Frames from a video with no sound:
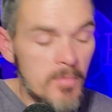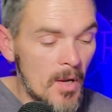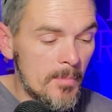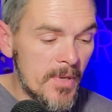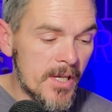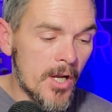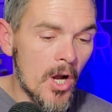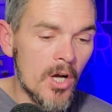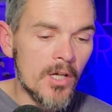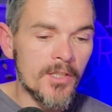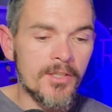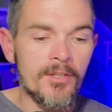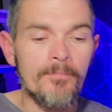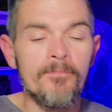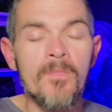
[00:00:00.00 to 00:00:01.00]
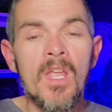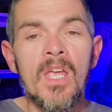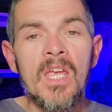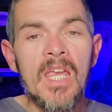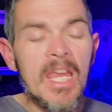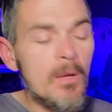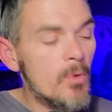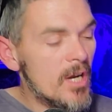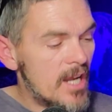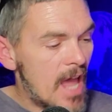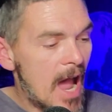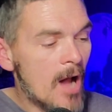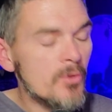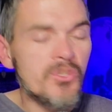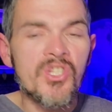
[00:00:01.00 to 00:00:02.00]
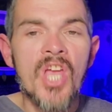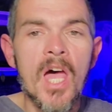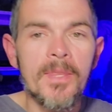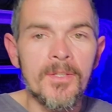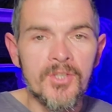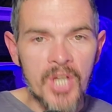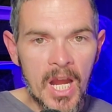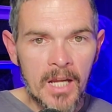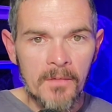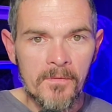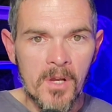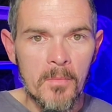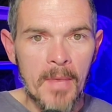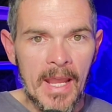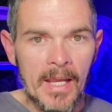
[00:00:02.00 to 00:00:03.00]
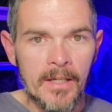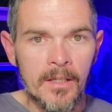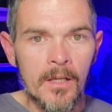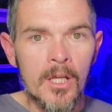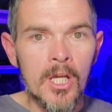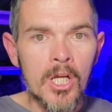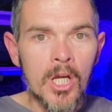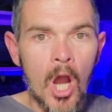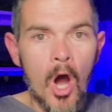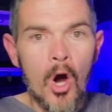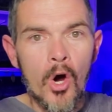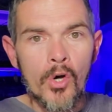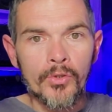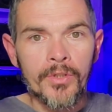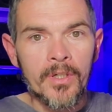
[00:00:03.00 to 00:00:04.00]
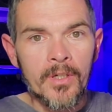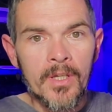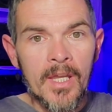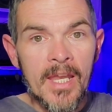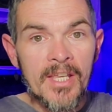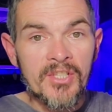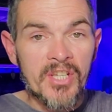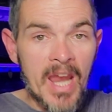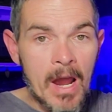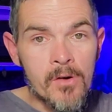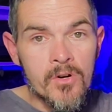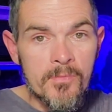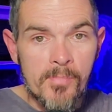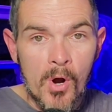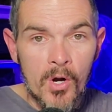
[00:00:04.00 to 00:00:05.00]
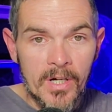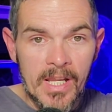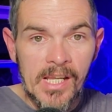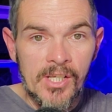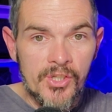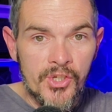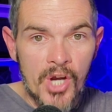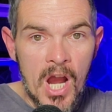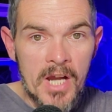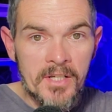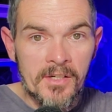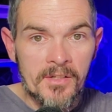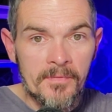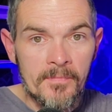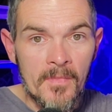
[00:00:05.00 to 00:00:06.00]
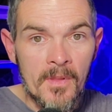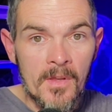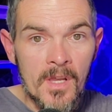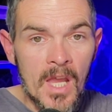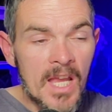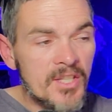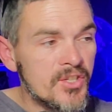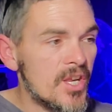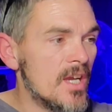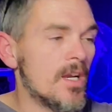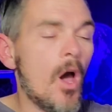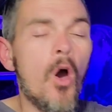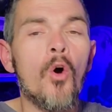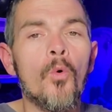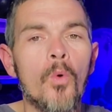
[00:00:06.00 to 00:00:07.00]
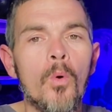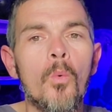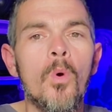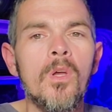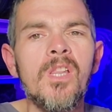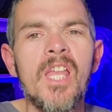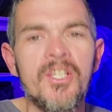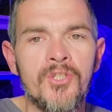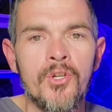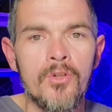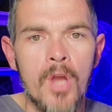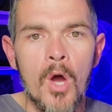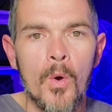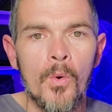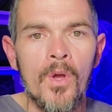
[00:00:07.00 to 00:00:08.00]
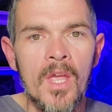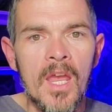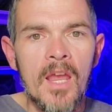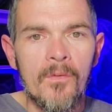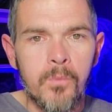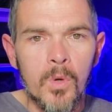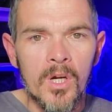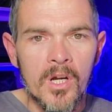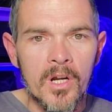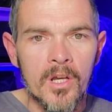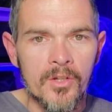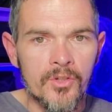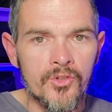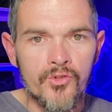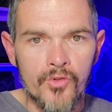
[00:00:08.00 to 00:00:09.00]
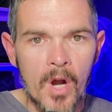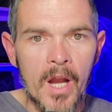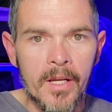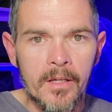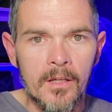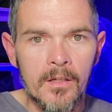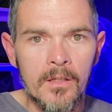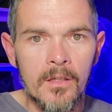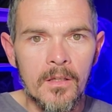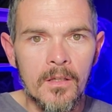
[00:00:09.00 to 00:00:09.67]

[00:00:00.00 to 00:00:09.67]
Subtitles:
But because he went outside the chain of command, called his counterpart in China, and said, oh, we'll let you know if we're going to strike.